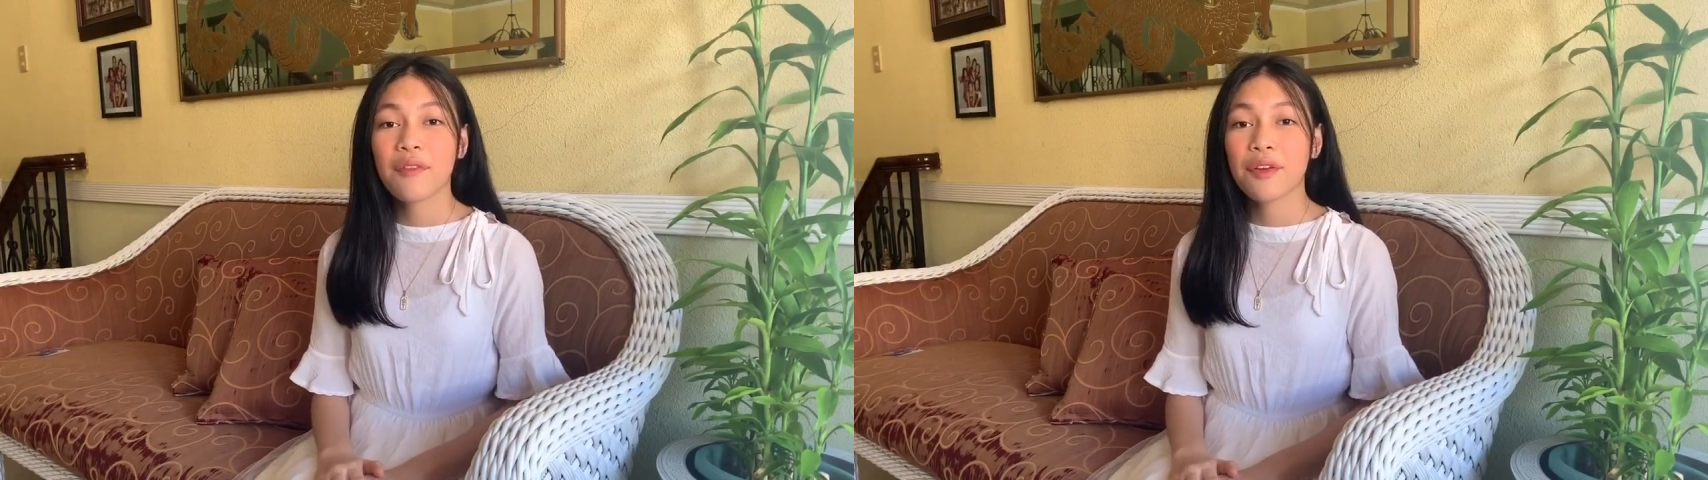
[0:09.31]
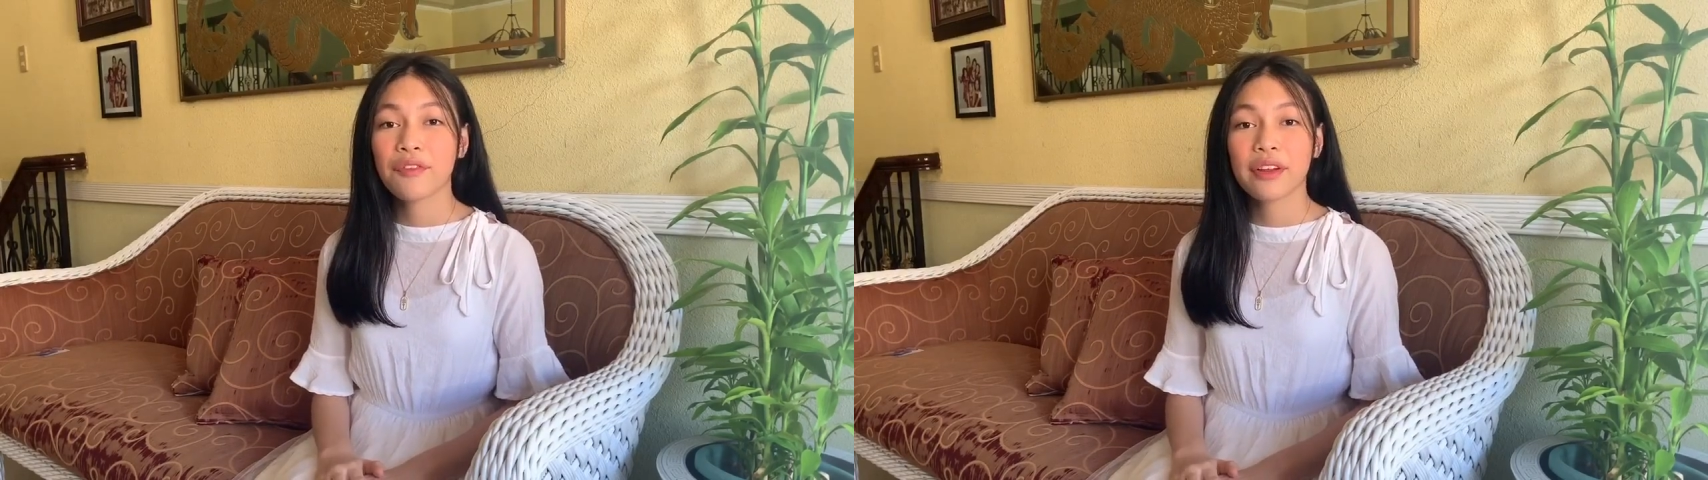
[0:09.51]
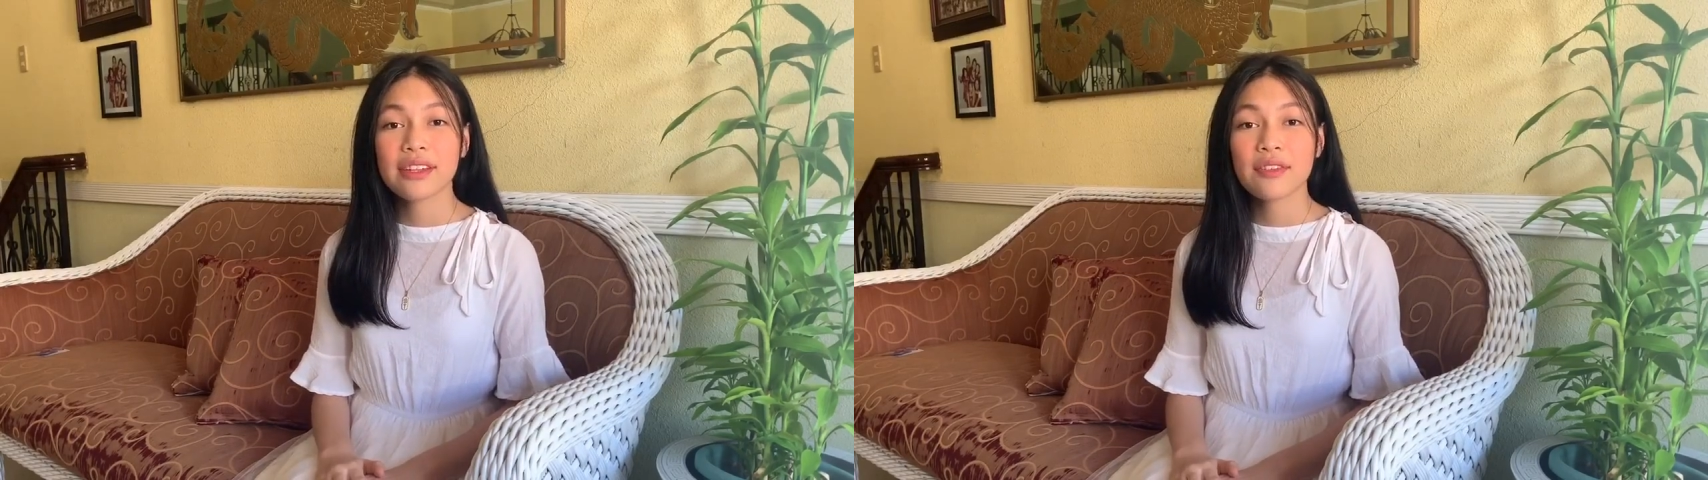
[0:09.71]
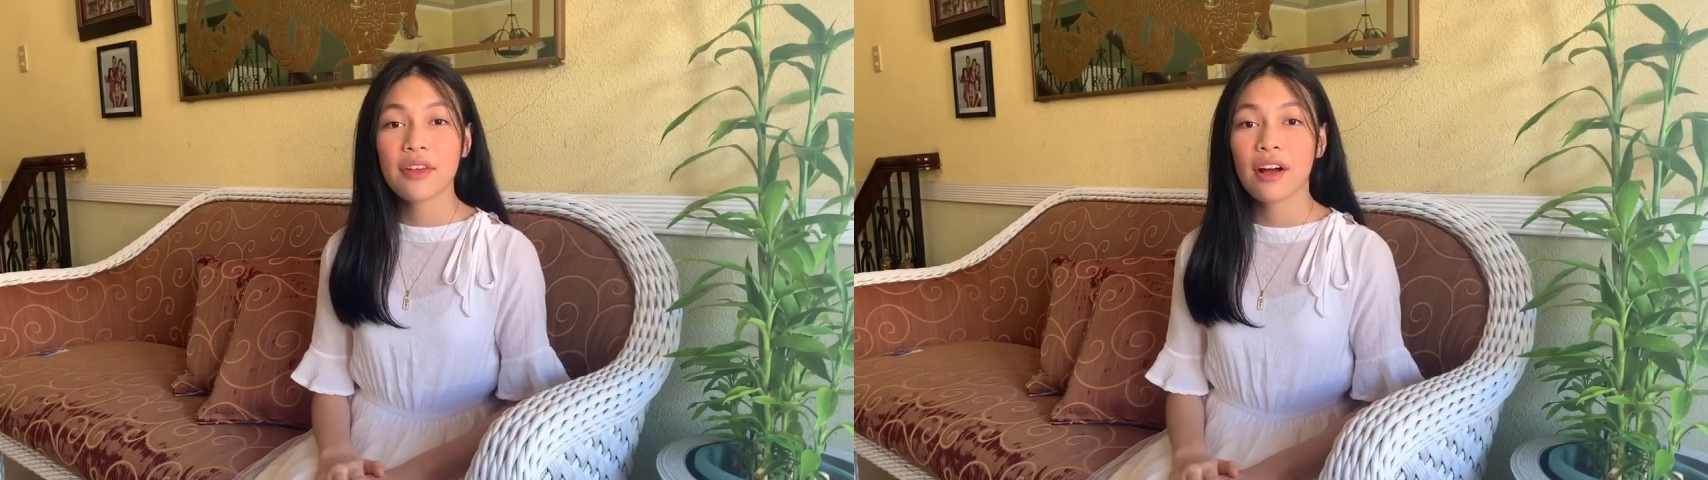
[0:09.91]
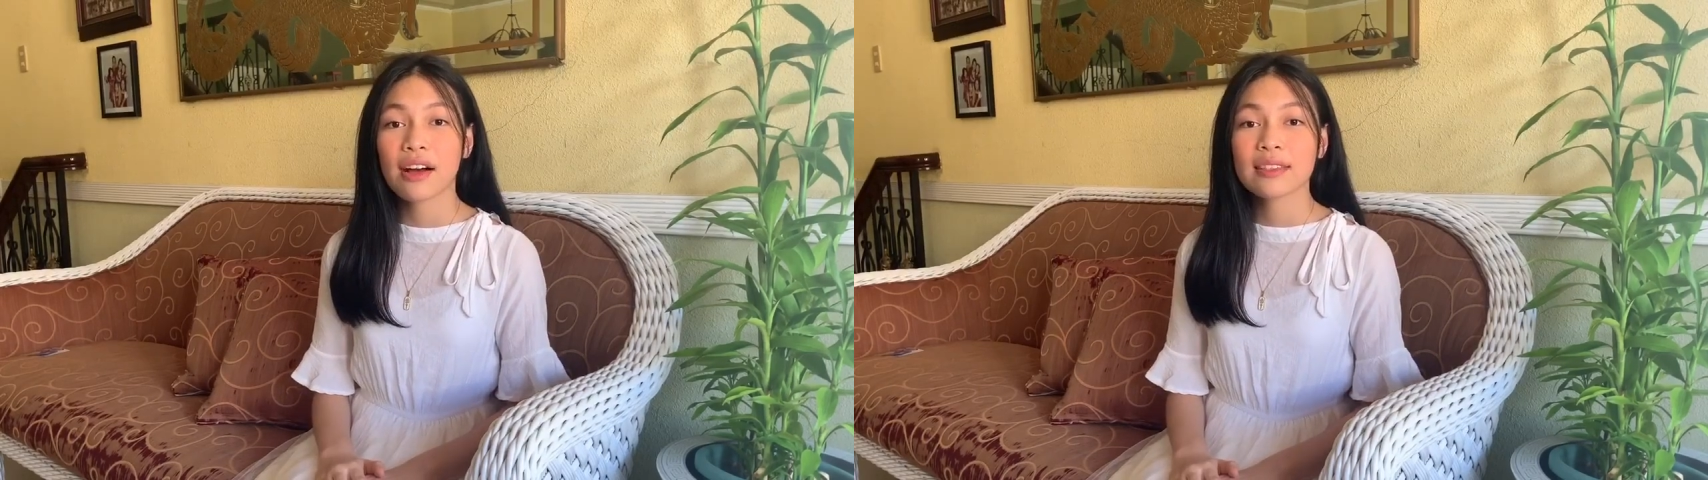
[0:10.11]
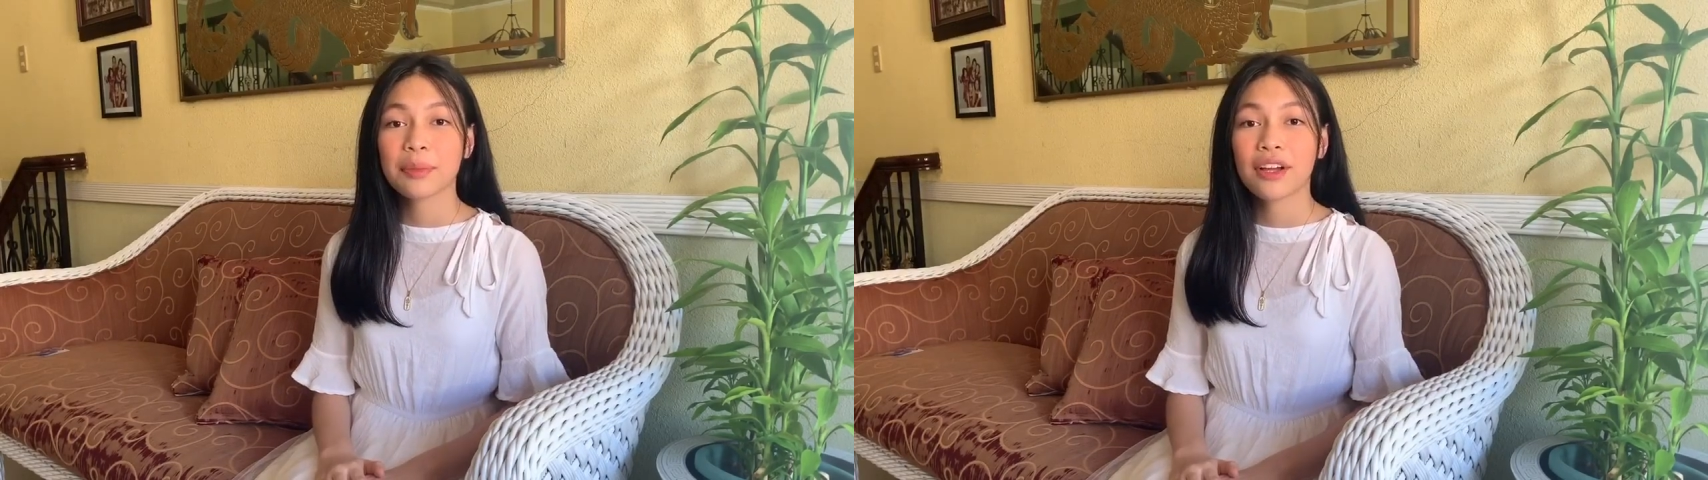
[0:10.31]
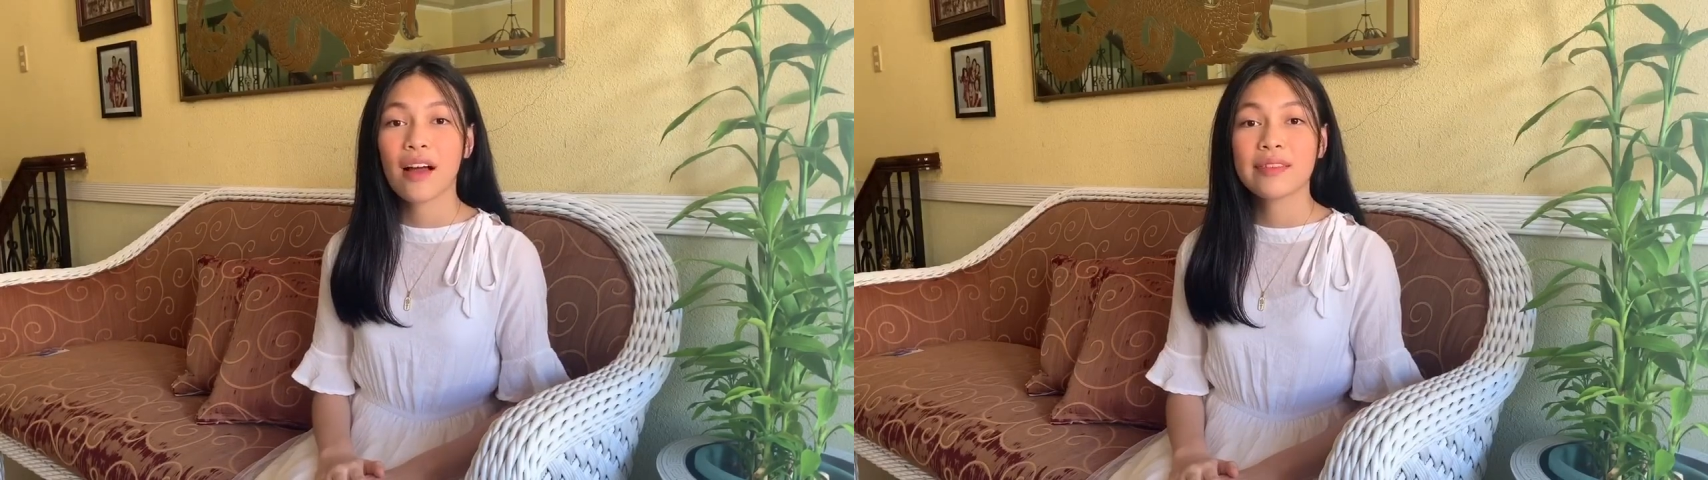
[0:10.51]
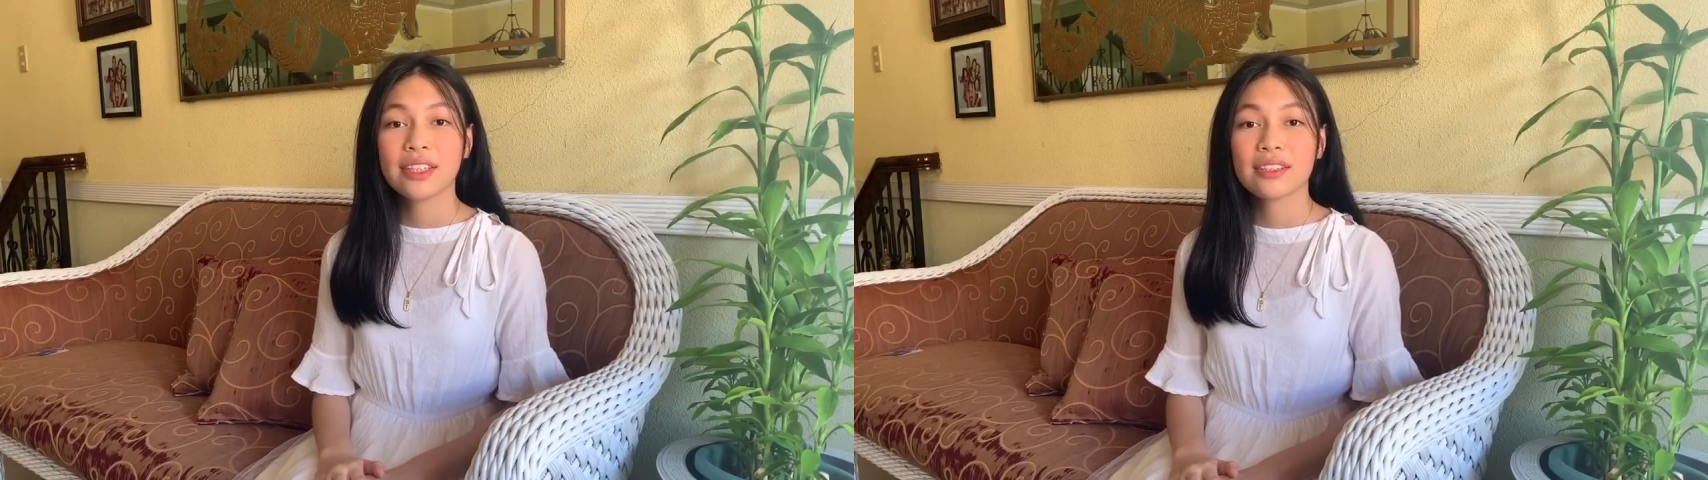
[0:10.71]
of the fullness of the gospel
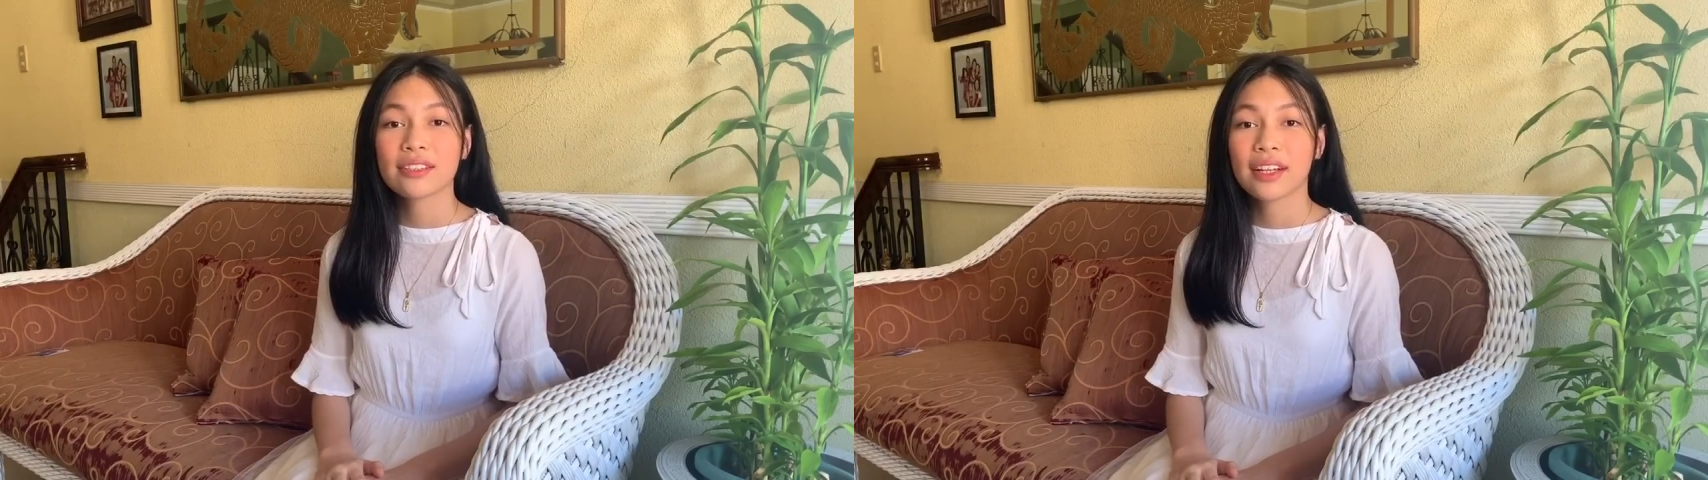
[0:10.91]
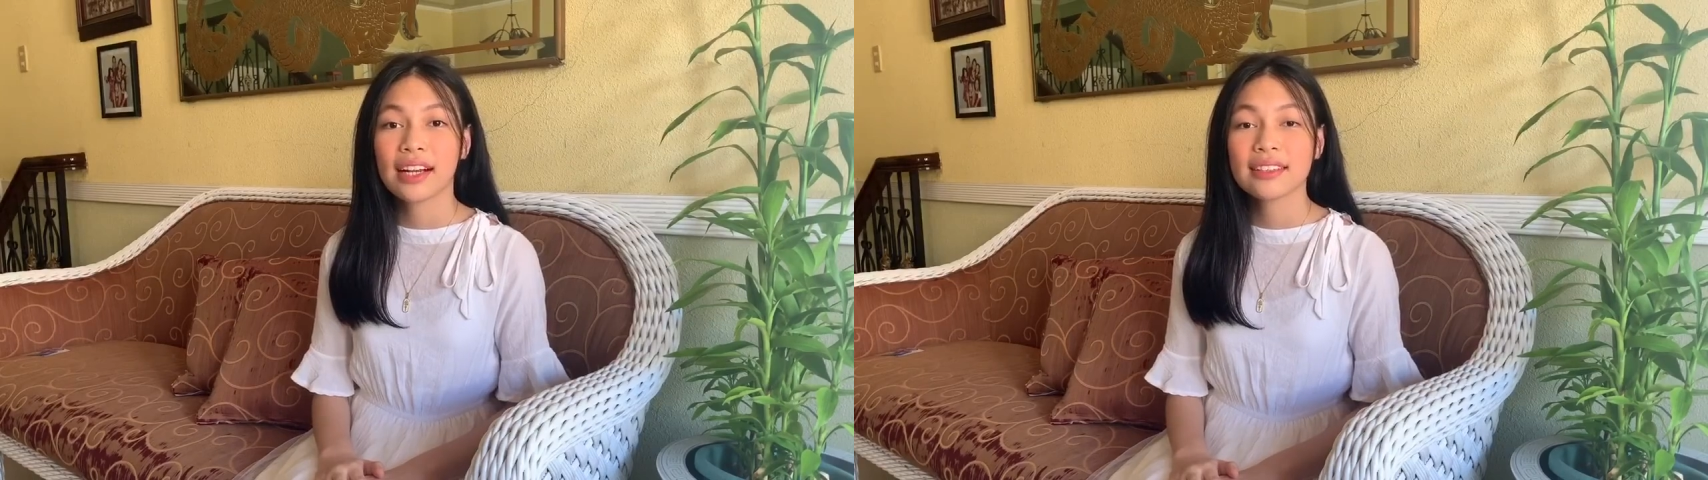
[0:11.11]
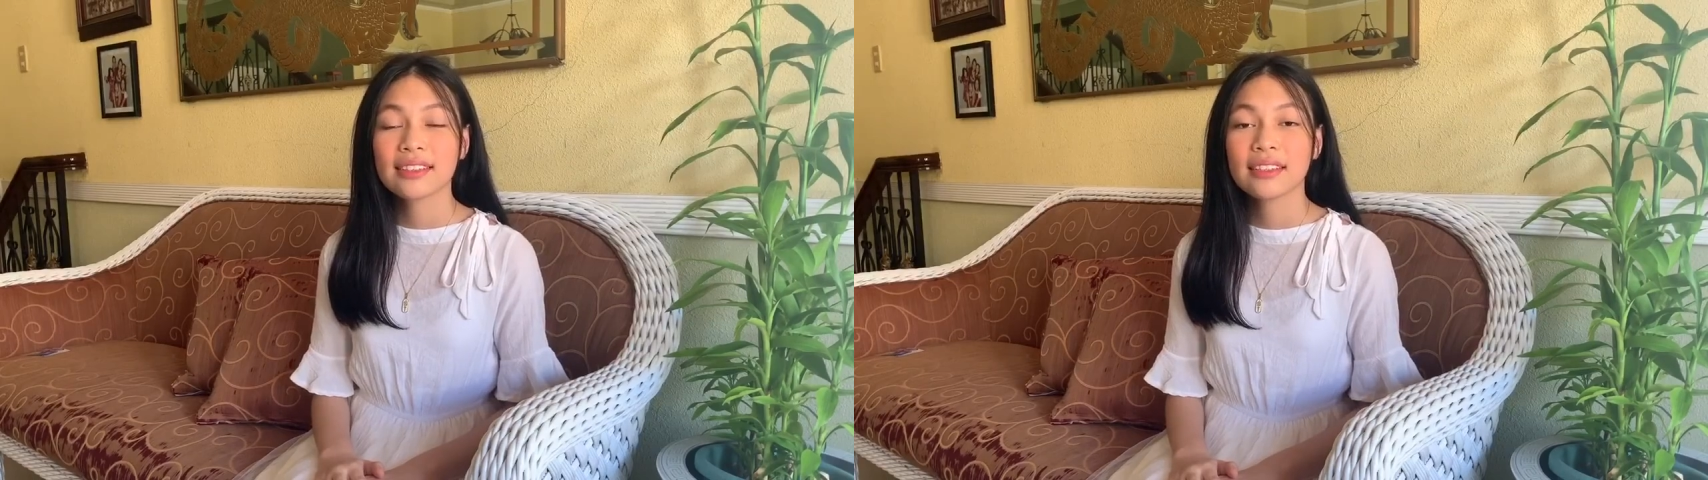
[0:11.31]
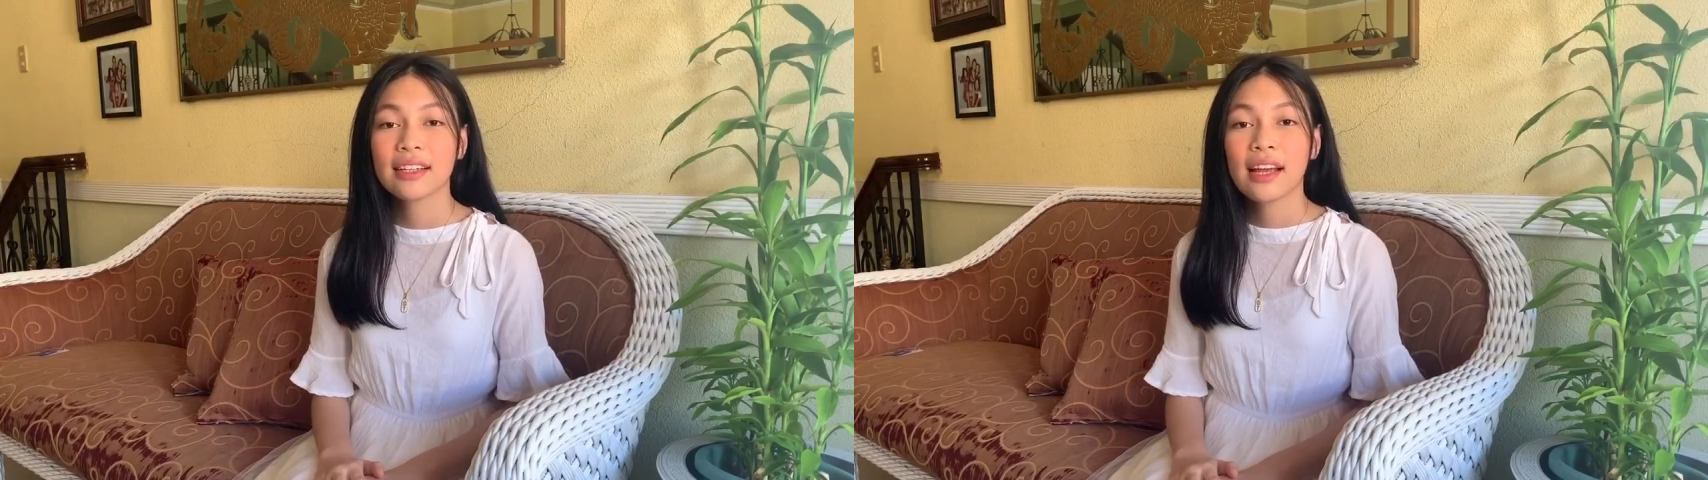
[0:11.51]
of Jesus Christ,